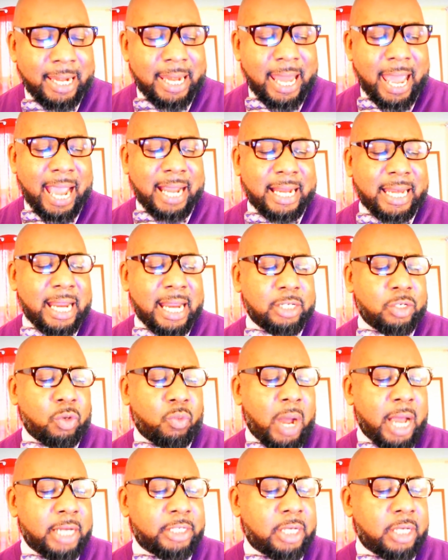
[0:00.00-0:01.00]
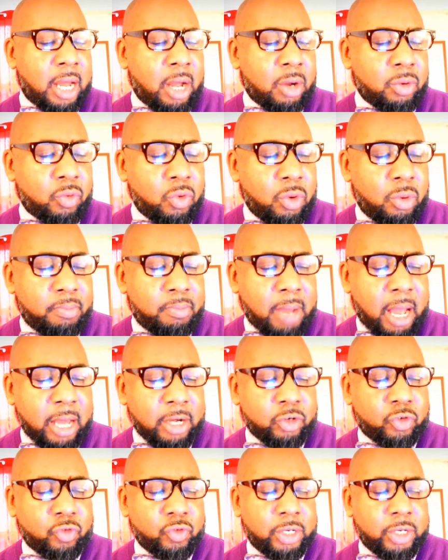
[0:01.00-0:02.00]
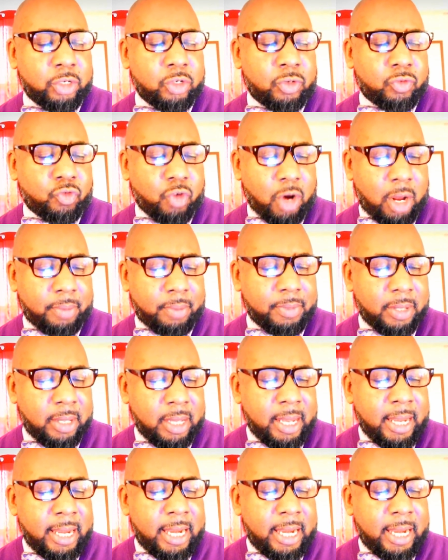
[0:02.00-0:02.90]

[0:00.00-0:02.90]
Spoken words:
to act as a watchdog group monitoring Trump.